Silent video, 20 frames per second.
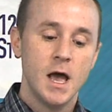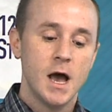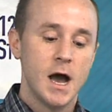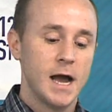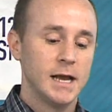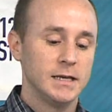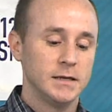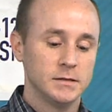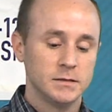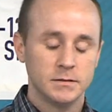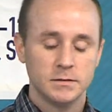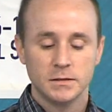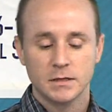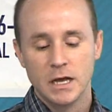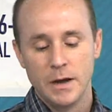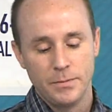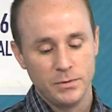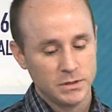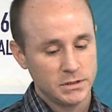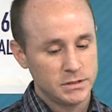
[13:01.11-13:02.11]
A
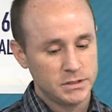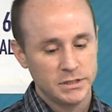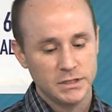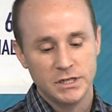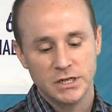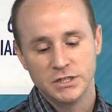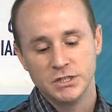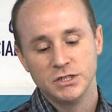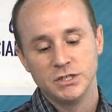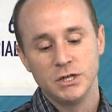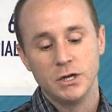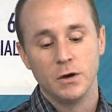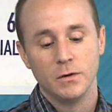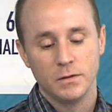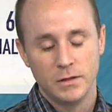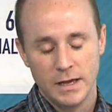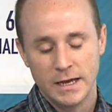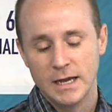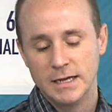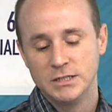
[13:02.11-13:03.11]
couple suggestions,
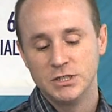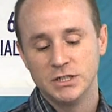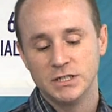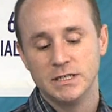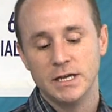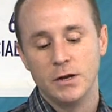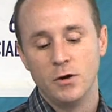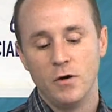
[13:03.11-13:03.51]
like I just said,